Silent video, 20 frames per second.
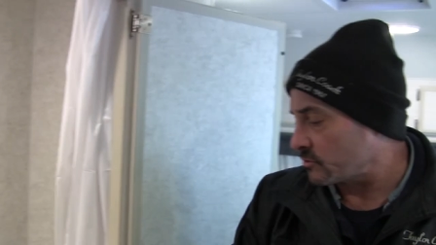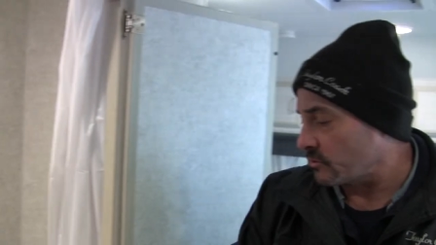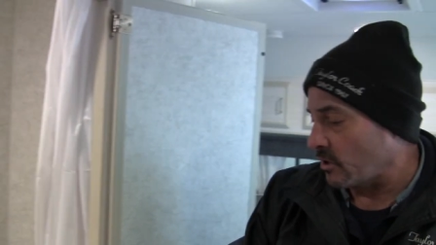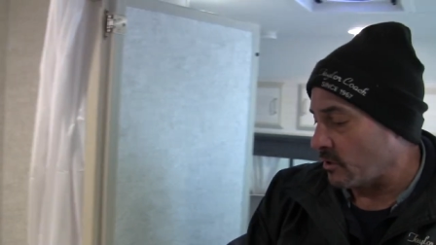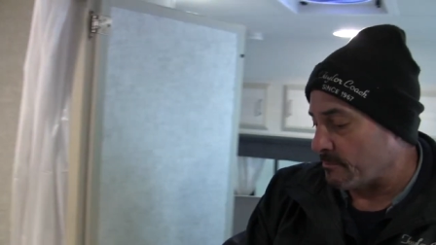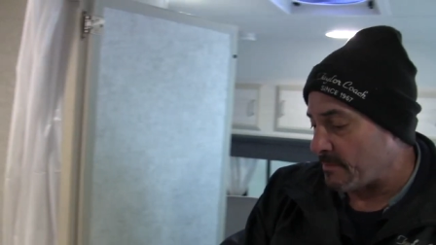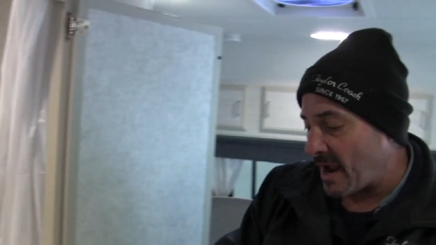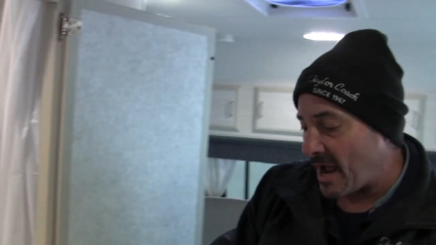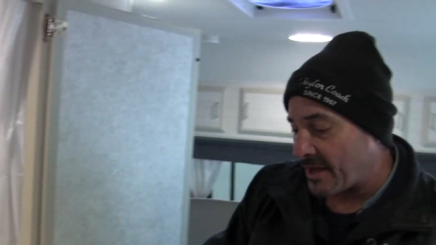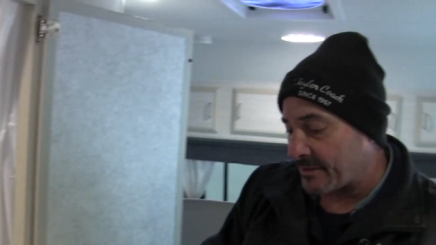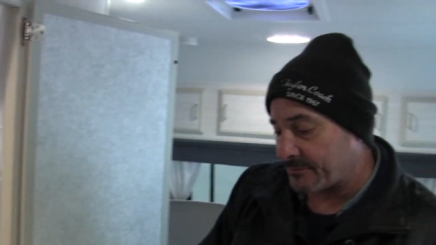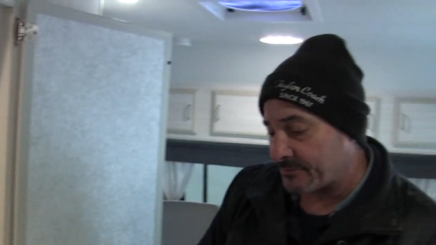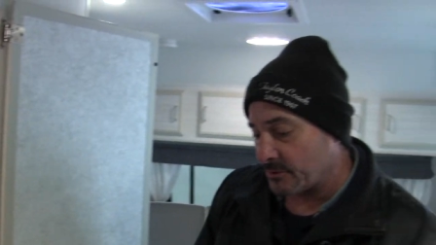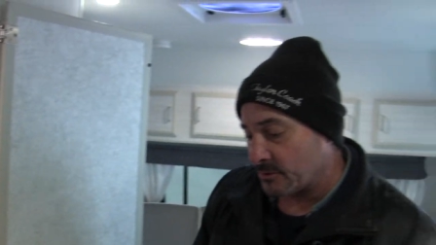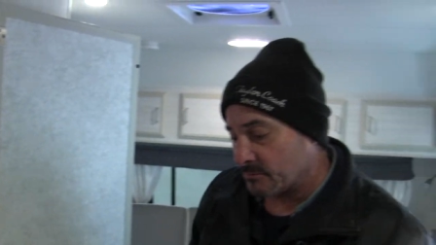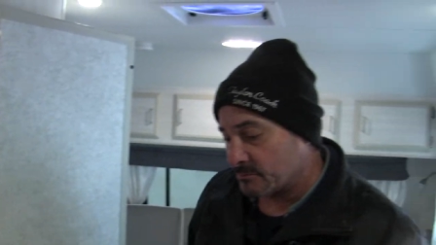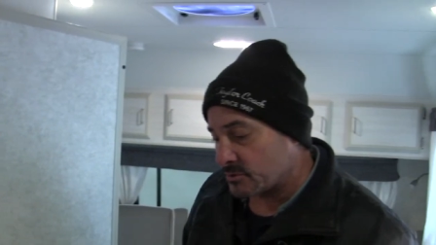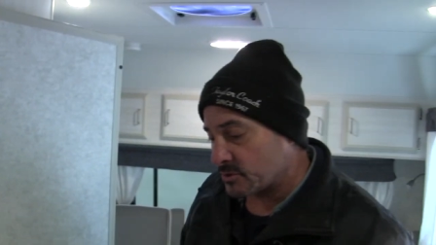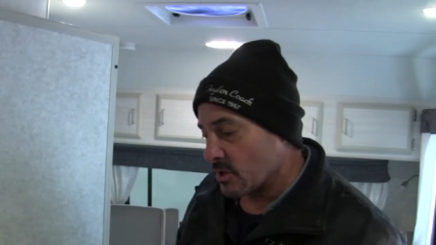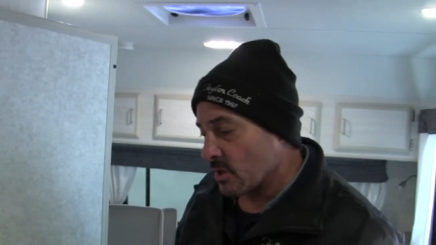so our
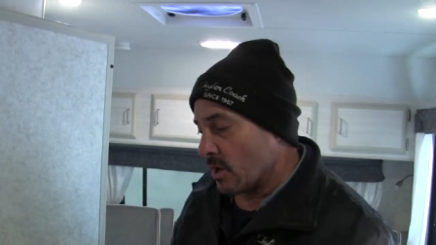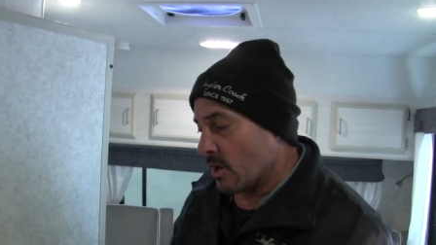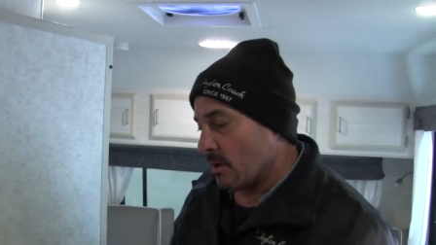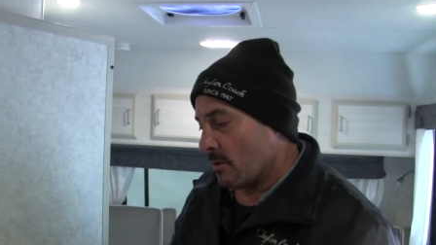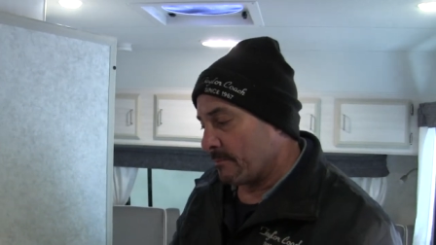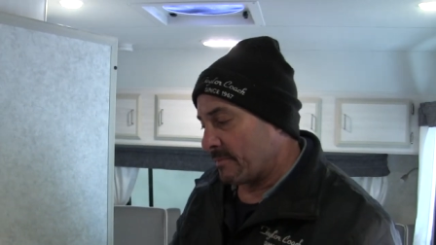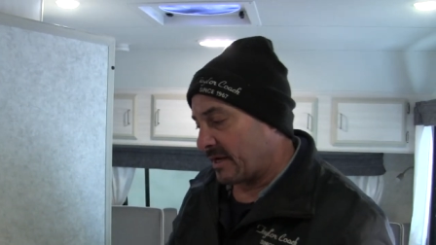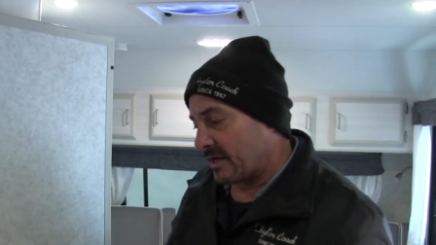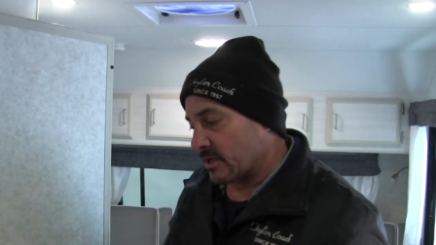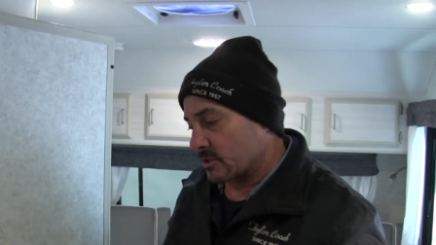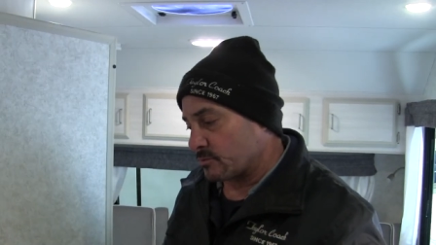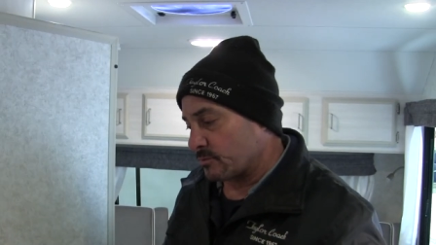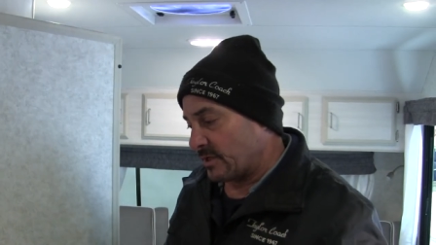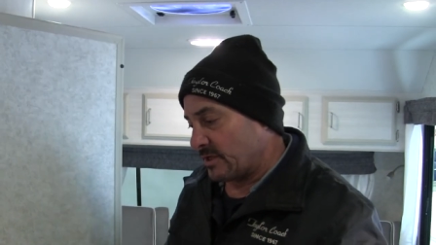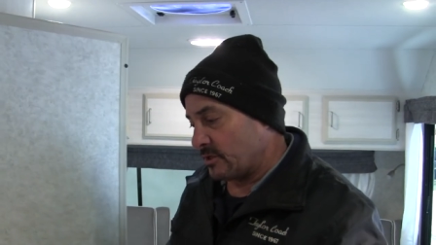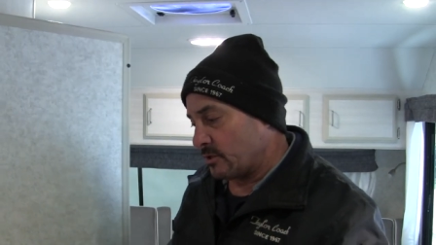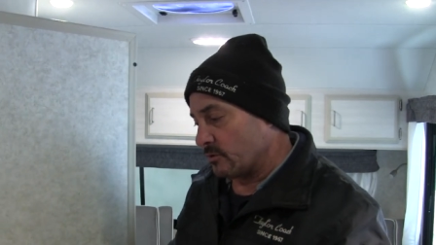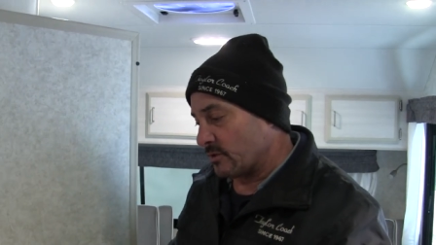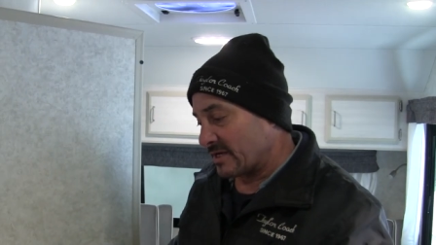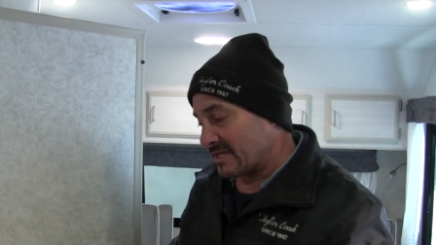bathrooms because
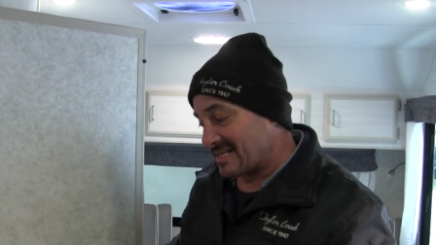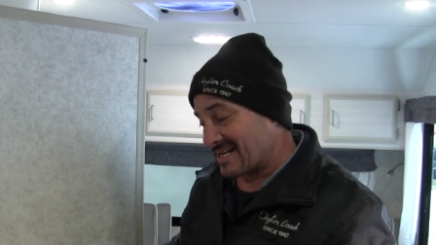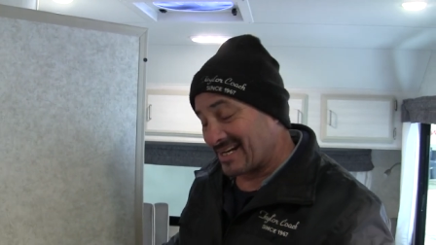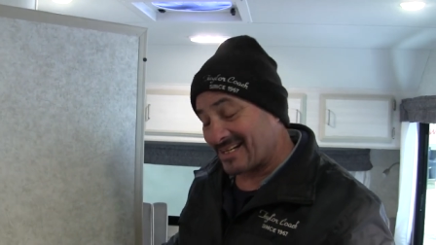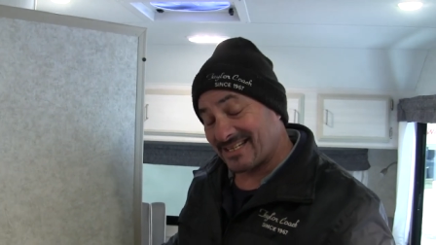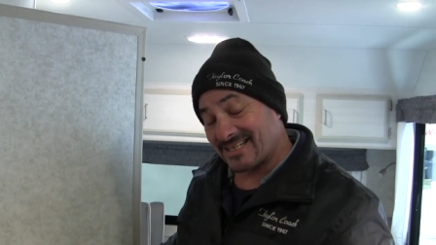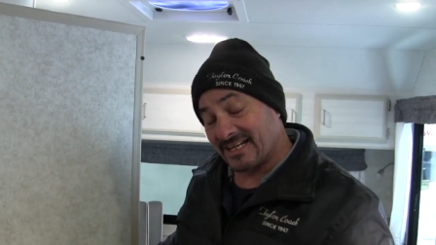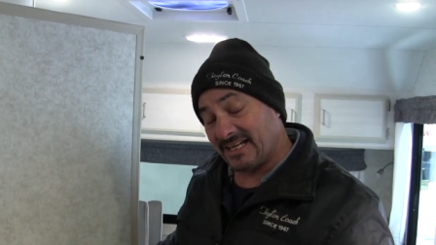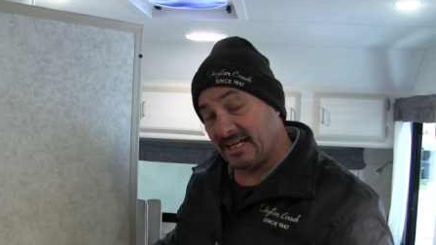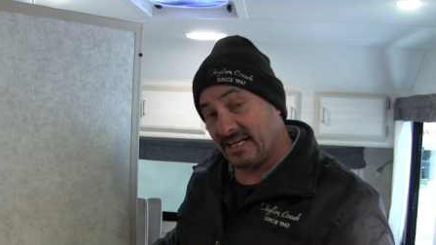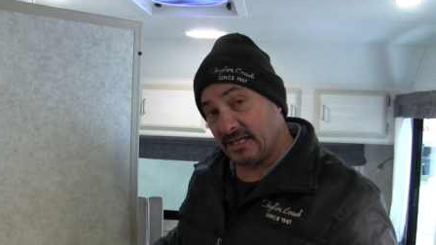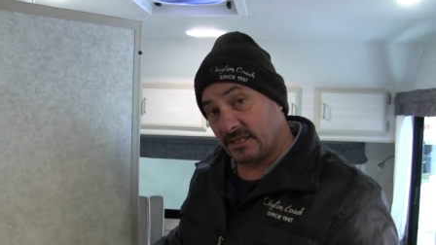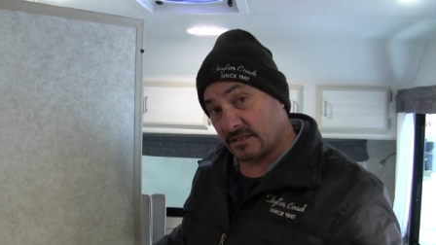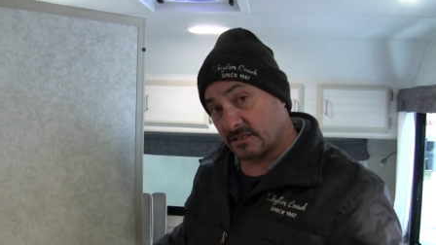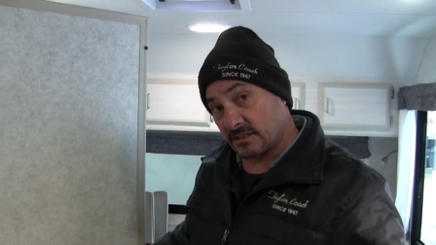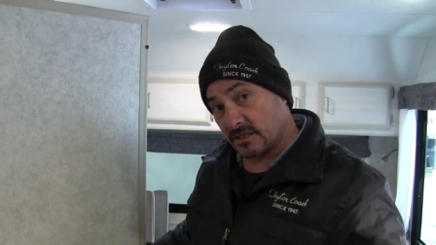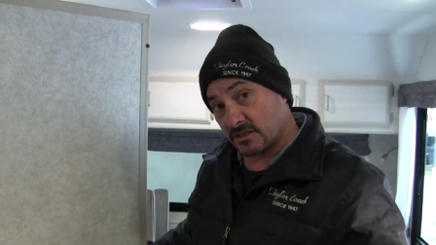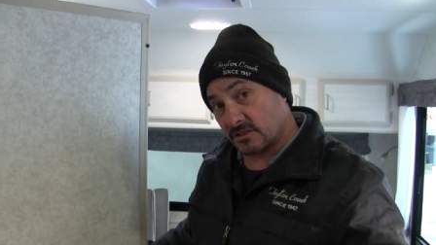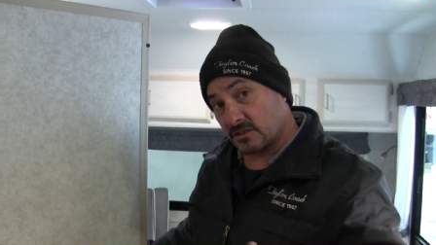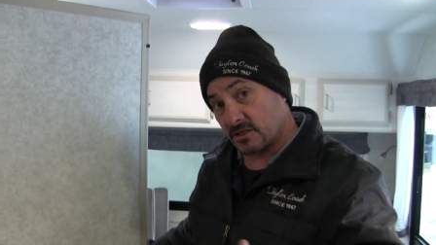we do a ducted heat
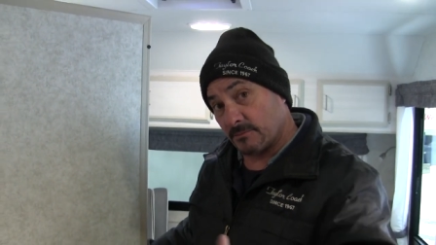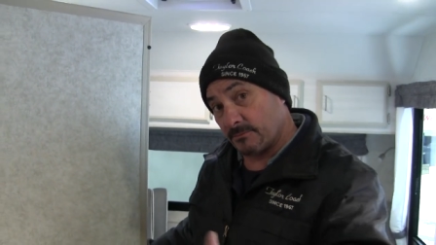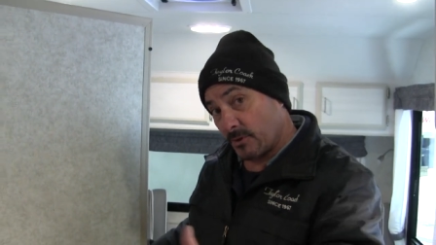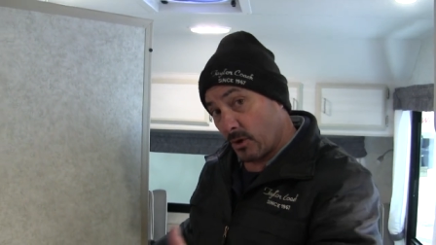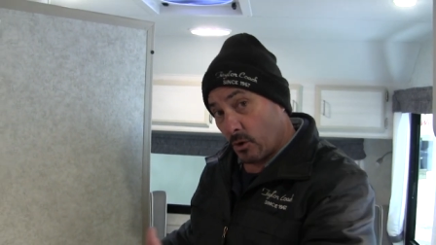system.